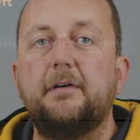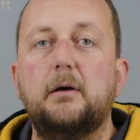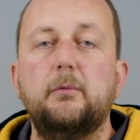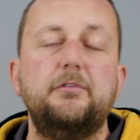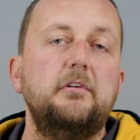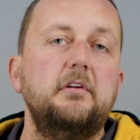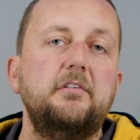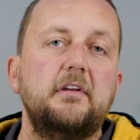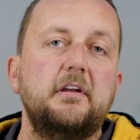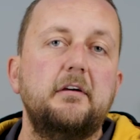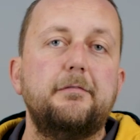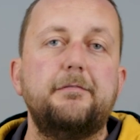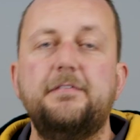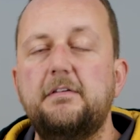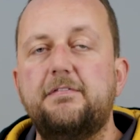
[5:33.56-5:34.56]
I was using
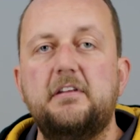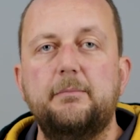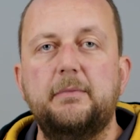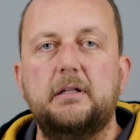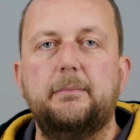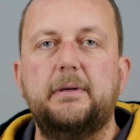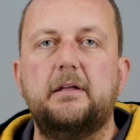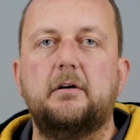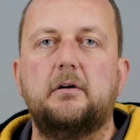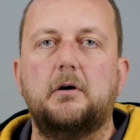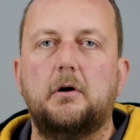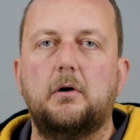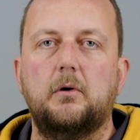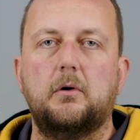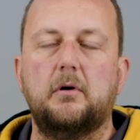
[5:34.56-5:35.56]
a 50 millimeter
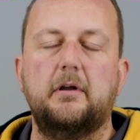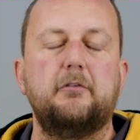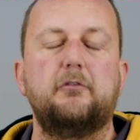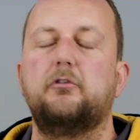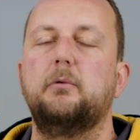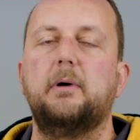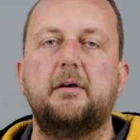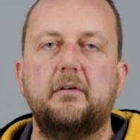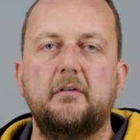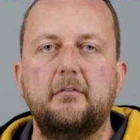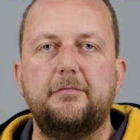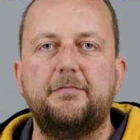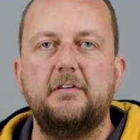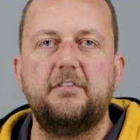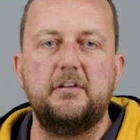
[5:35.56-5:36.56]
or a
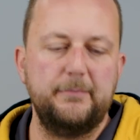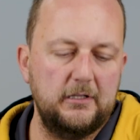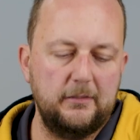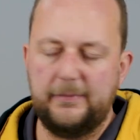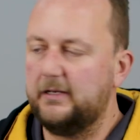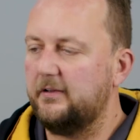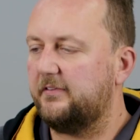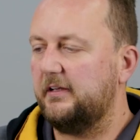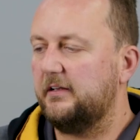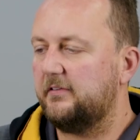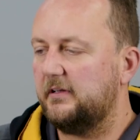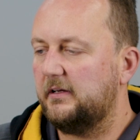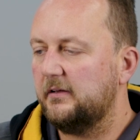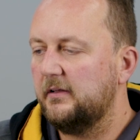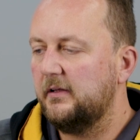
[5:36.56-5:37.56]
250 millimeter
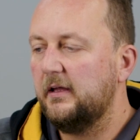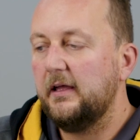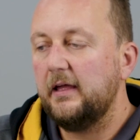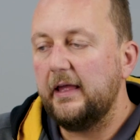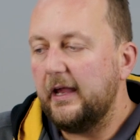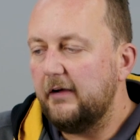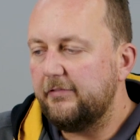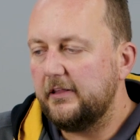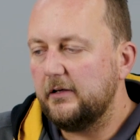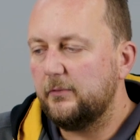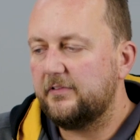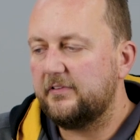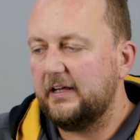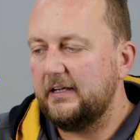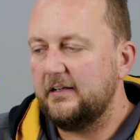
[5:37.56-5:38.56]
sensor, everything
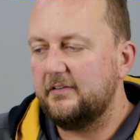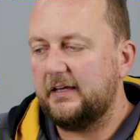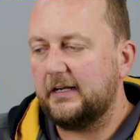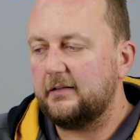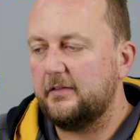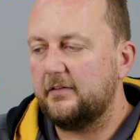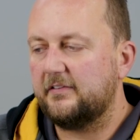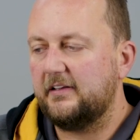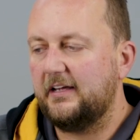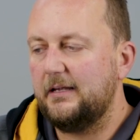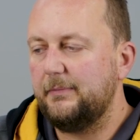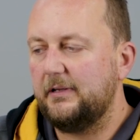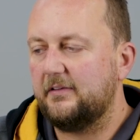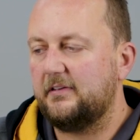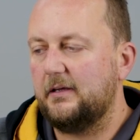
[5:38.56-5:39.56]
would stay exactly the
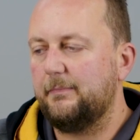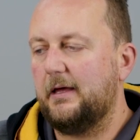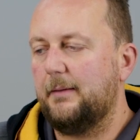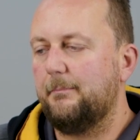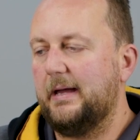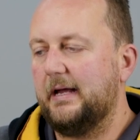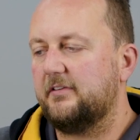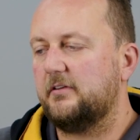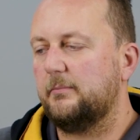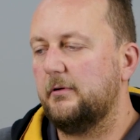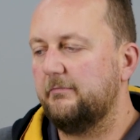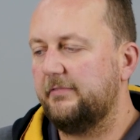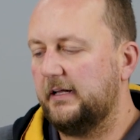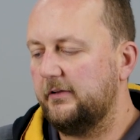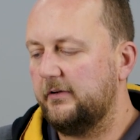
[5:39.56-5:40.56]
same except that
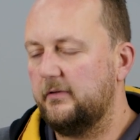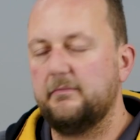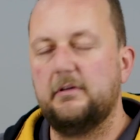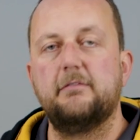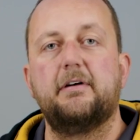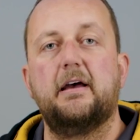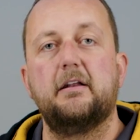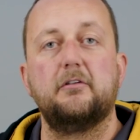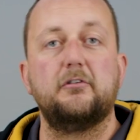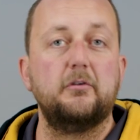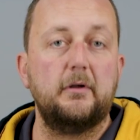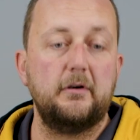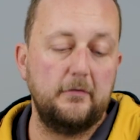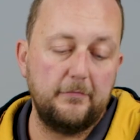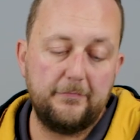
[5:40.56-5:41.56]
maximum value. If I had a
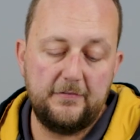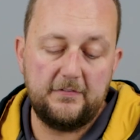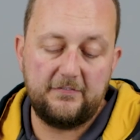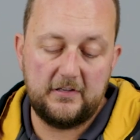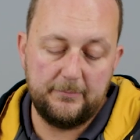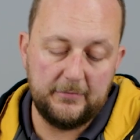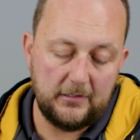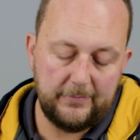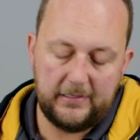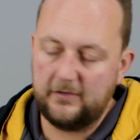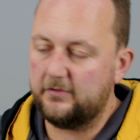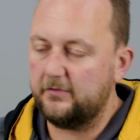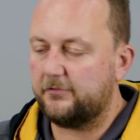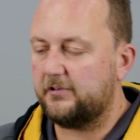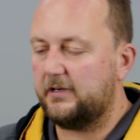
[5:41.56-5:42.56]
250
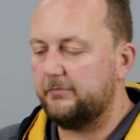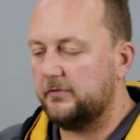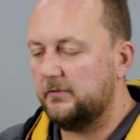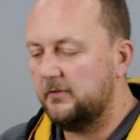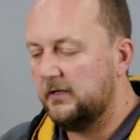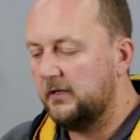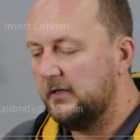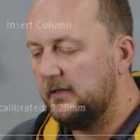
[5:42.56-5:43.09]
millimeters of travel,